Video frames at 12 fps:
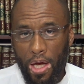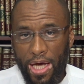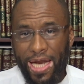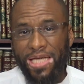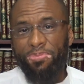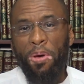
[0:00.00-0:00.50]

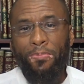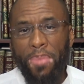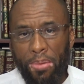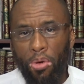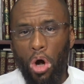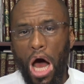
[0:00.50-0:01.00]
it has been
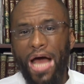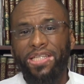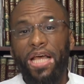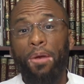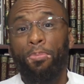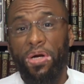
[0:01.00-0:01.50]

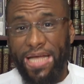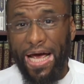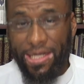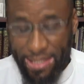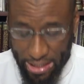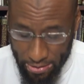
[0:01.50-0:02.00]
memorized and
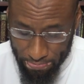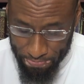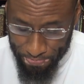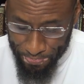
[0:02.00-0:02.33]
protected